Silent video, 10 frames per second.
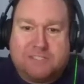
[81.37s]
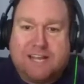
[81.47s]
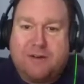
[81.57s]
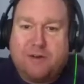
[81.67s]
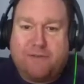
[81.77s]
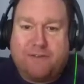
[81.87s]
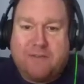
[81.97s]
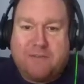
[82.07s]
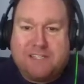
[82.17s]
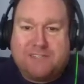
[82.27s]
I don't know if
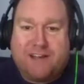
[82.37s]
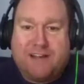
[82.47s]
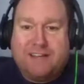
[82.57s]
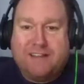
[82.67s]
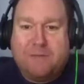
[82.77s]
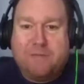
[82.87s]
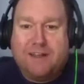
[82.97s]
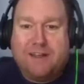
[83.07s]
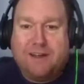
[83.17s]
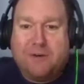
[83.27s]
anybody's finding them, eh,
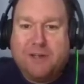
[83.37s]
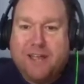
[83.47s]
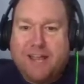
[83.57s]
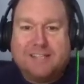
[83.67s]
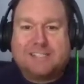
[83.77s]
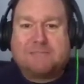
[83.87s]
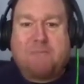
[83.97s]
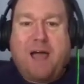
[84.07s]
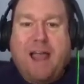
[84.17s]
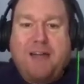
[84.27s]
you know,
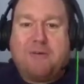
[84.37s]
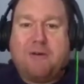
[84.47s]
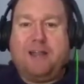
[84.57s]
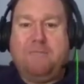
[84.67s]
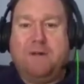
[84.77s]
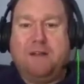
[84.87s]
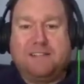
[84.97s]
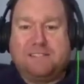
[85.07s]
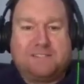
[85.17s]
inspiring, but it's,